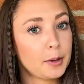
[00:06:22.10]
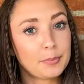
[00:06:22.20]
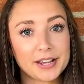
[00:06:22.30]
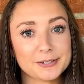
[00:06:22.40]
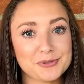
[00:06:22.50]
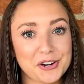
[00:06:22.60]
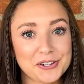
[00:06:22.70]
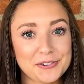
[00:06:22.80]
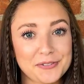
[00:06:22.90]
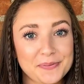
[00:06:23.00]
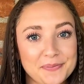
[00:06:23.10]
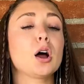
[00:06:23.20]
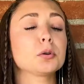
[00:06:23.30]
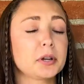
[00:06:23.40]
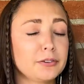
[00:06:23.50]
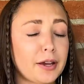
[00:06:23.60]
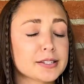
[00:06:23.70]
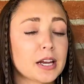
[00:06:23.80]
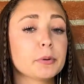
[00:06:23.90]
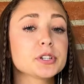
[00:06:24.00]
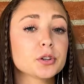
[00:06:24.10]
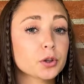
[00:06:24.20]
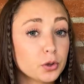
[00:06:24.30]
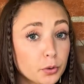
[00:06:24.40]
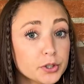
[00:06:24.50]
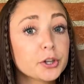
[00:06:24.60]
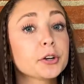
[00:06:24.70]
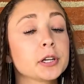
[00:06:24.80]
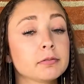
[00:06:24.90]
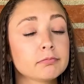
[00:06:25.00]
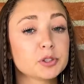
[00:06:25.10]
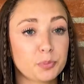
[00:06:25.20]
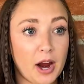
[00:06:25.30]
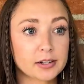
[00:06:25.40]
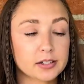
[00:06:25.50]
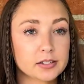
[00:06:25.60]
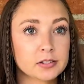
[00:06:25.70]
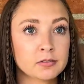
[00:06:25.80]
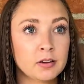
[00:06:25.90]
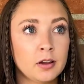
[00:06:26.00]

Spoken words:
past subjunctive. All right, you guys, now it's your turn to practice.